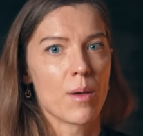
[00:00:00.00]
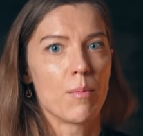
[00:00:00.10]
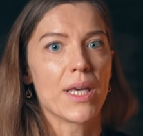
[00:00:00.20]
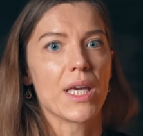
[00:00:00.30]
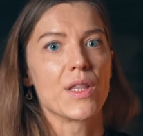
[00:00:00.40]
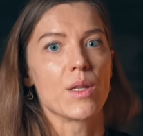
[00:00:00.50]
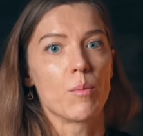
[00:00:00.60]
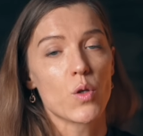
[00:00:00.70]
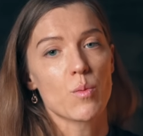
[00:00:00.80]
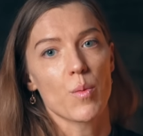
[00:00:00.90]
making it the
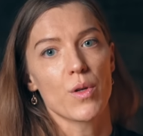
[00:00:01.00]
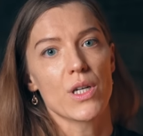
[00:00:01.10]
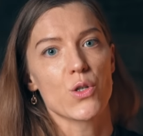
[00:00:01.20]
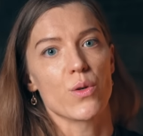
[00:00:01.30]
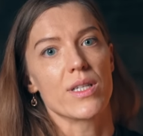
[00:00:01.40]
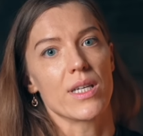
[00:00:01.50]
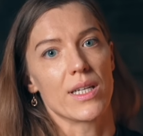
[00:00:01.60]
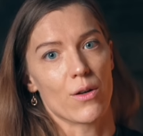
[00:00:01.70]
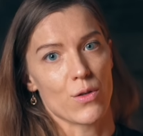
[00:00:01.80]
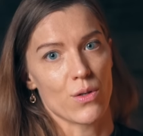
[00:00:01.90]
most popular choice
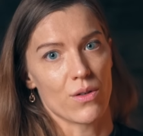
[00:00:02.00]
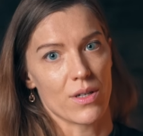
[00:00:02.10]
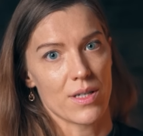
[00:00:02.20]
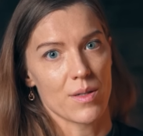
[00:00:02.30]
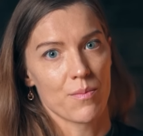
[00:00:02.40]
in our saunas.